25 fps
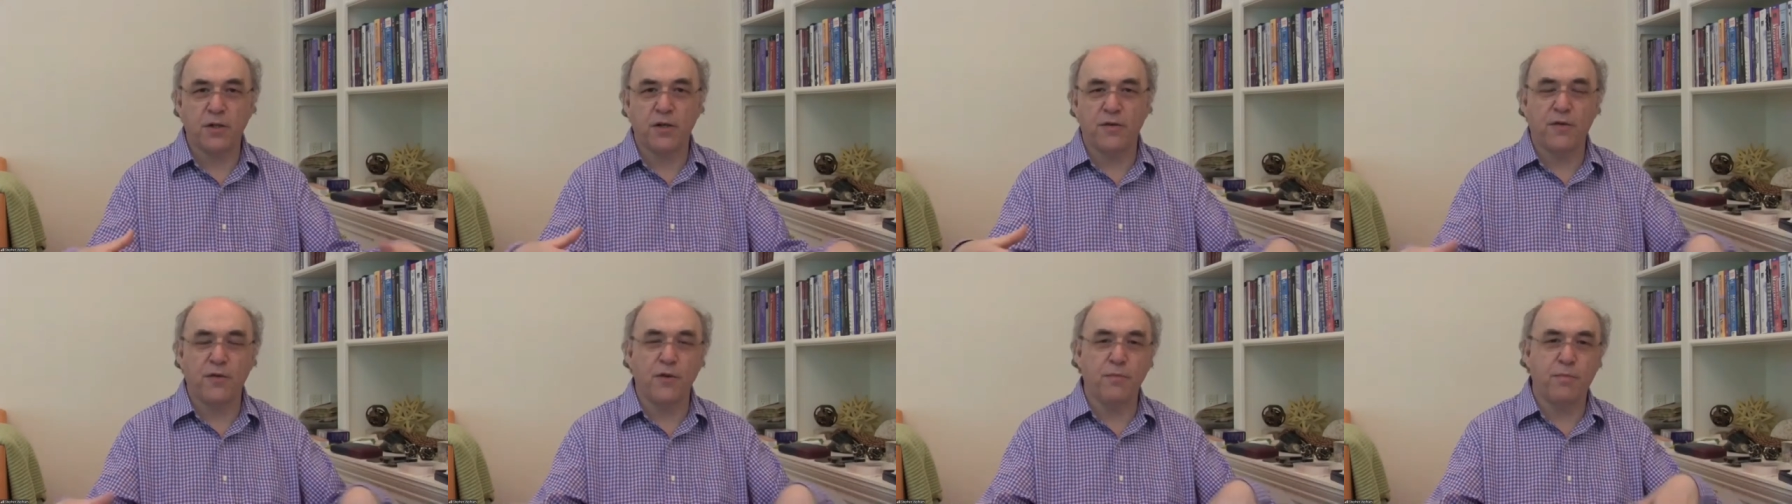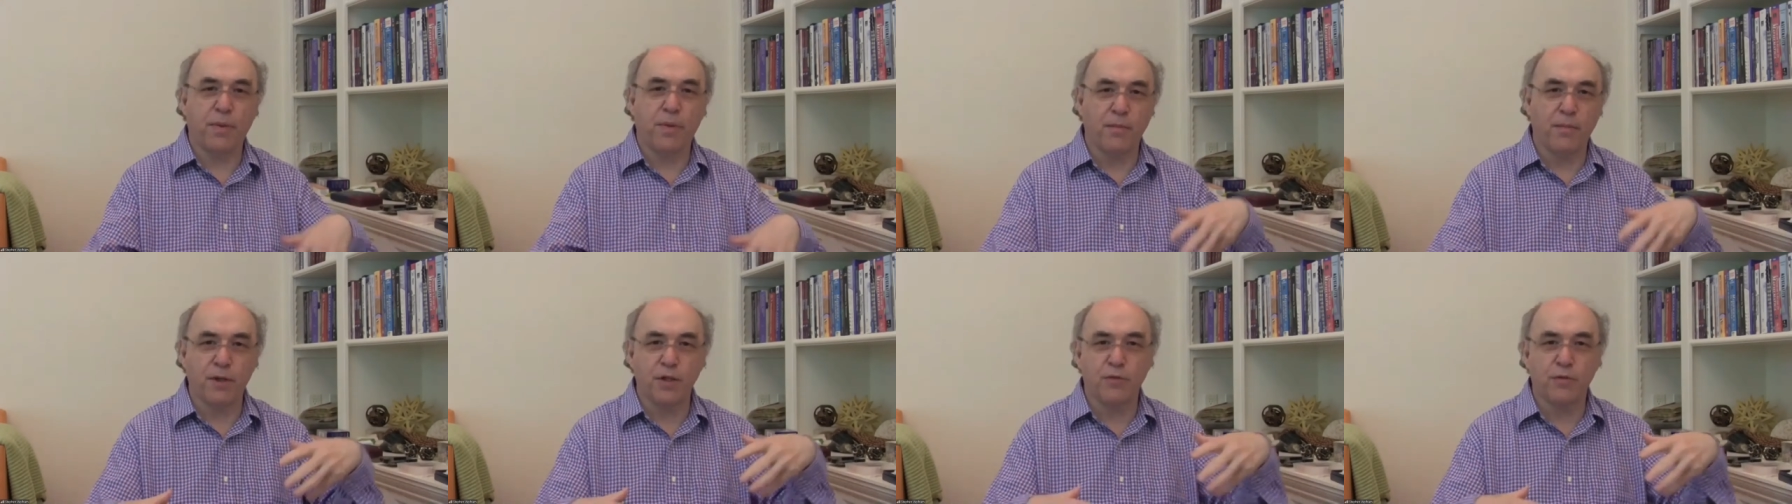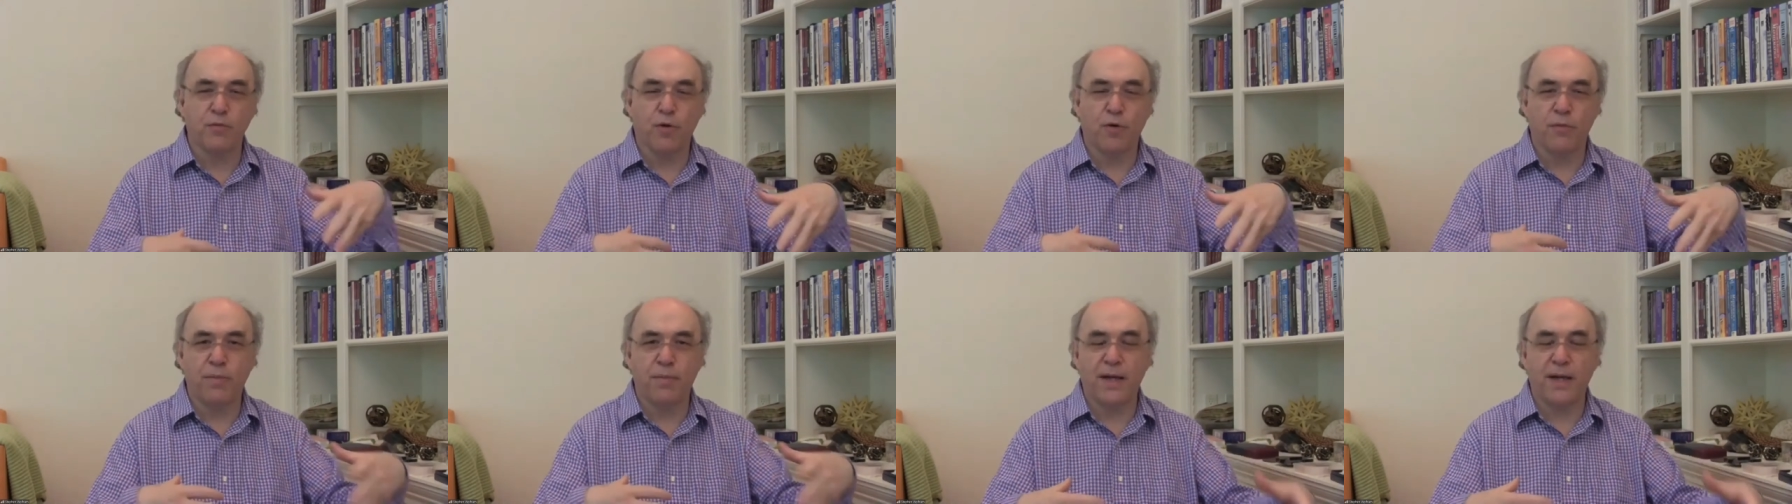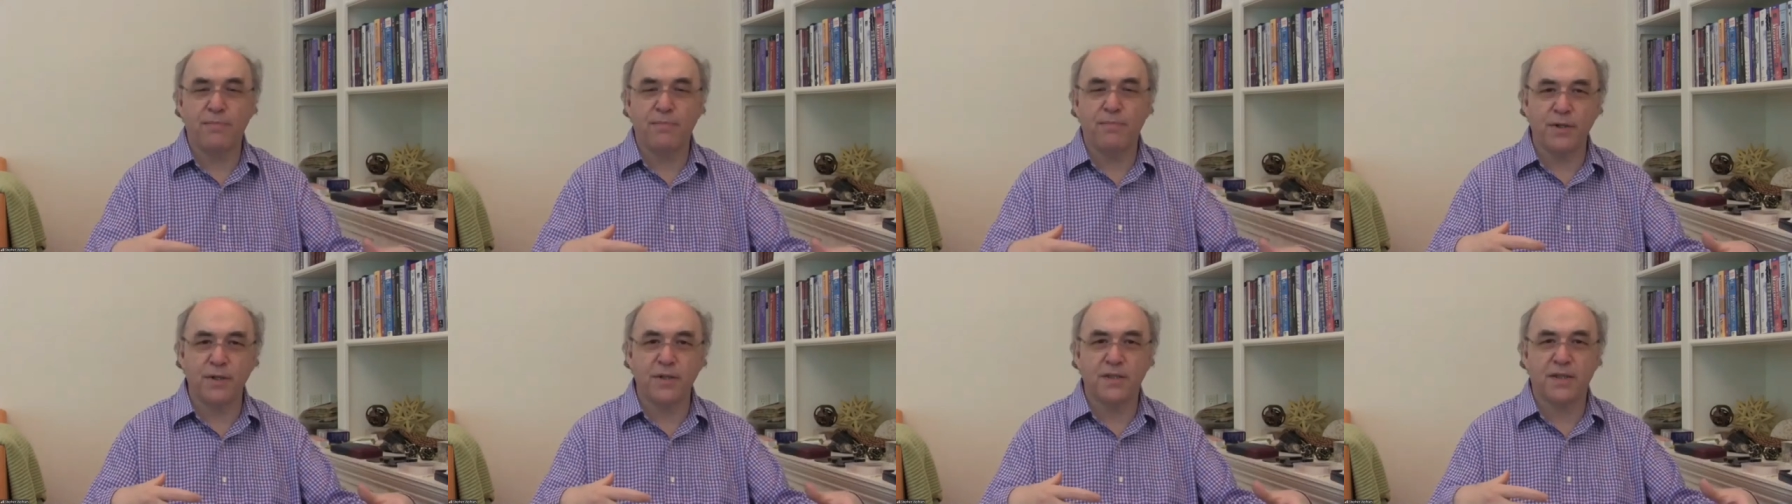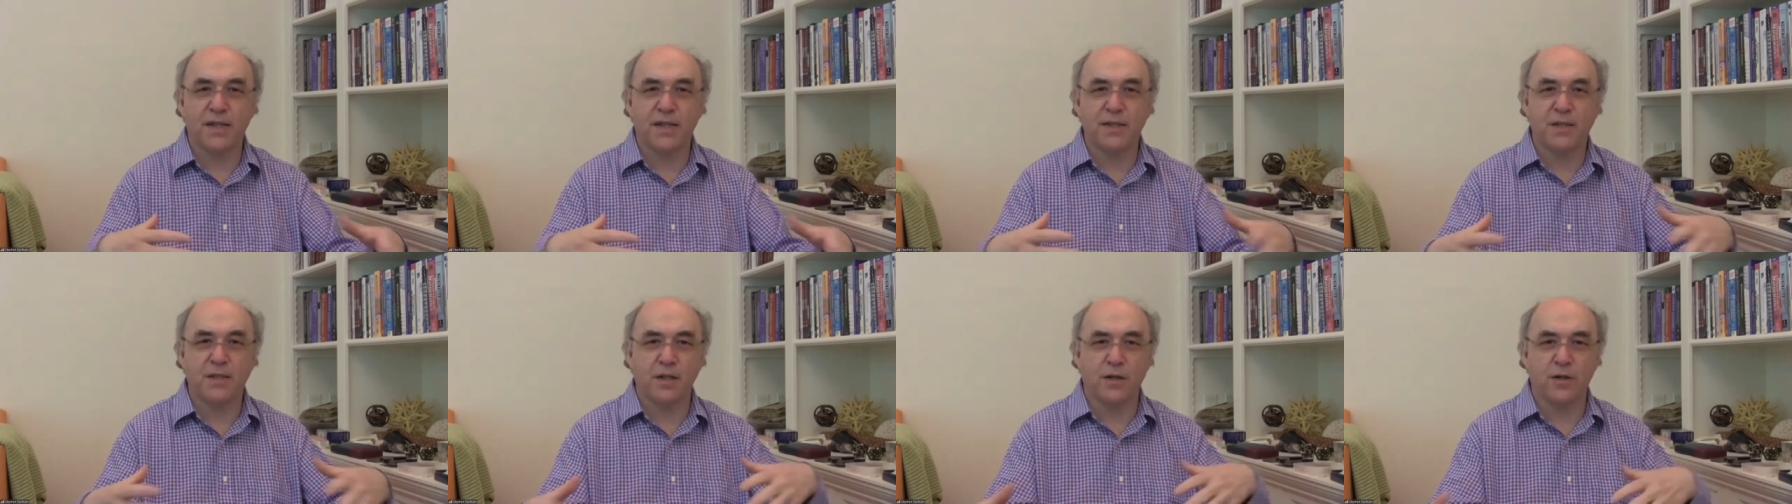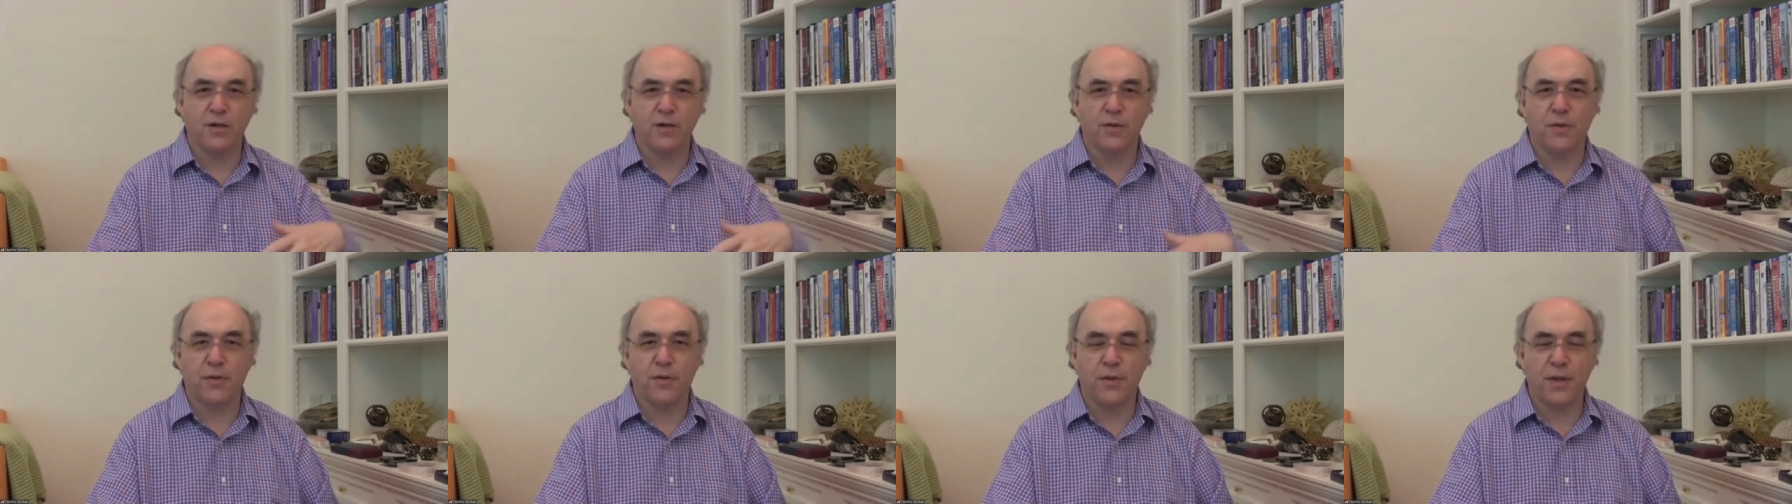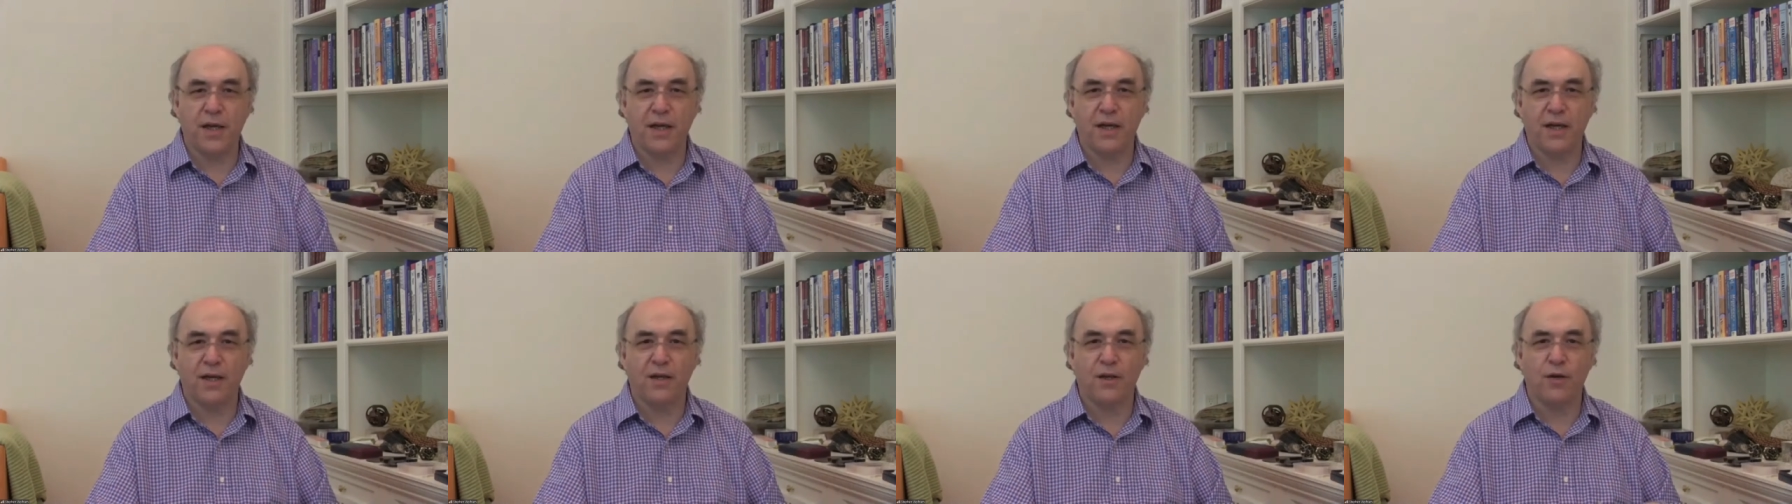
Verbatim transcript: if you publish more papers, that's a good thing.